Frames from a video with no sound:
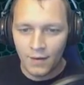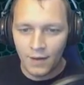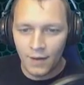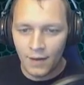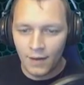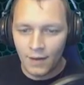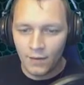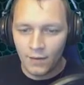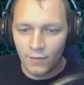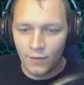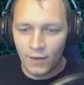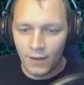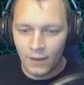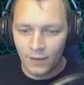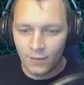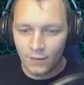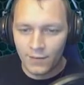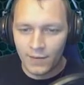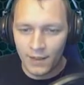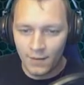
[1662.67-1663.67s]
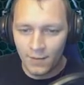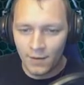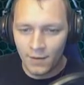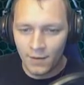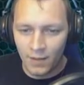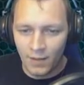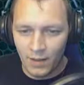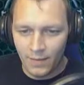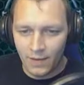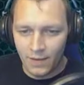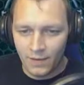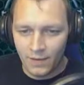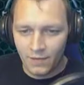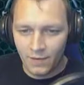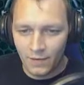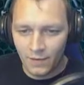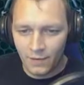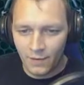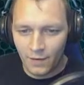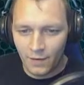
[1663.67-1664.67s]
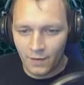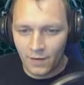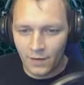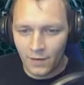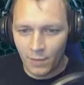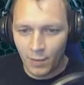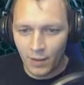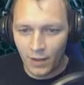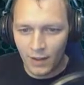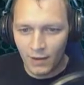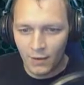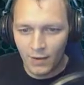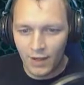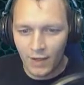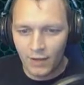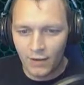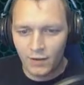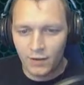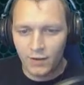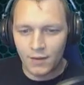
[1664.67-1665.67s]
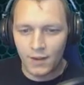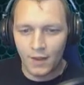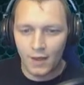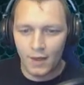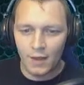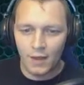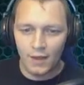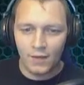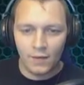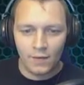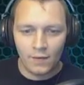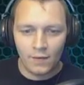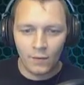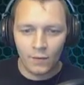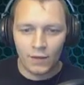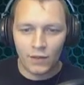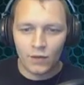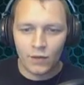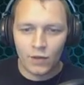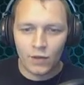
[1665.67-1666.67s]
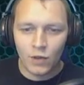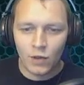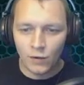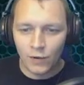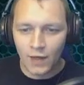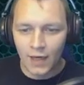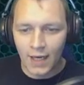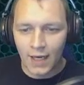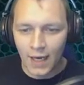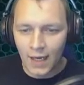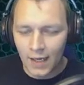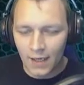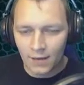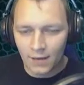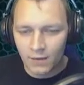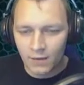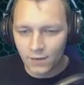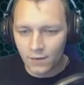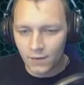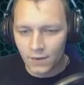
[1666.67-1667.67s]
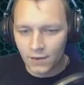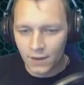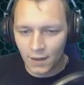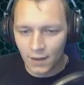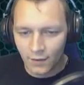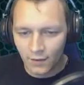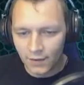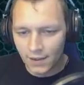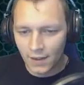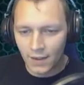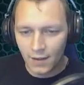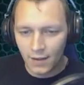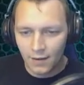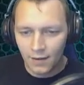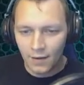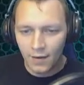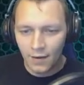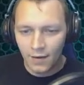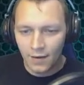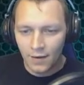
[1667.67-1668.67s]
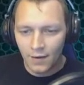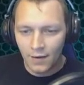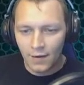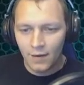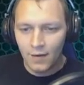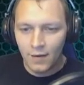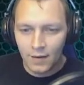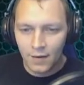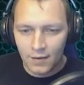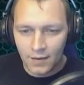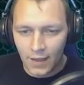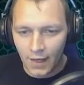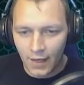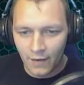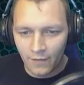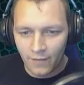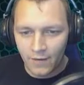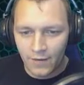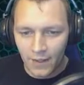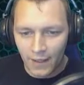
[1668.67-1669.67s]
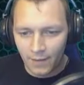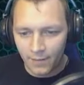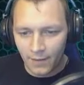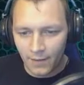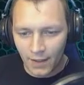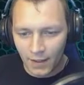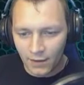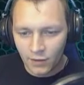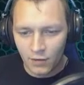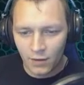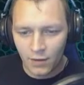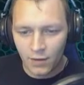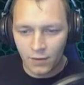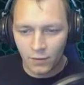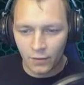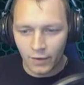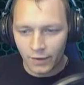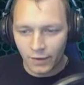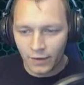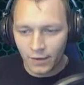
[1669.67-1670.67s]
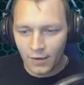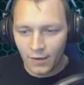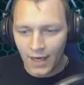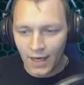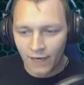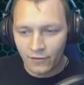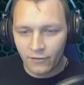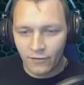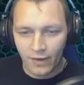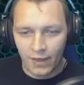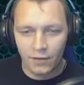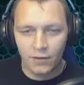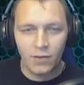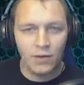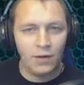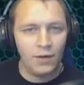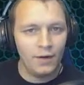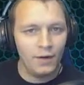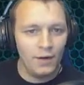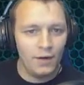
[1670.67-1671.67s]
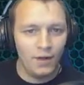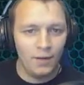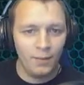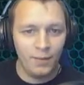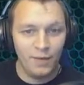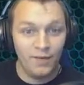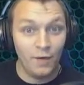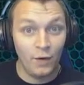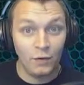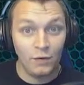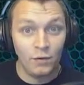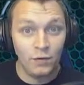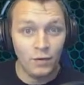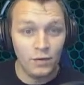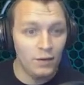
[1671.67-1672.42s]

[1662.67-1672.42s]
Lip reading: Yeah, that really upset me about Battlefield 4, because I played it with Ench and we just couldn't get into a server together. It's like every time he'd join one, I'd try and join and it'd be full.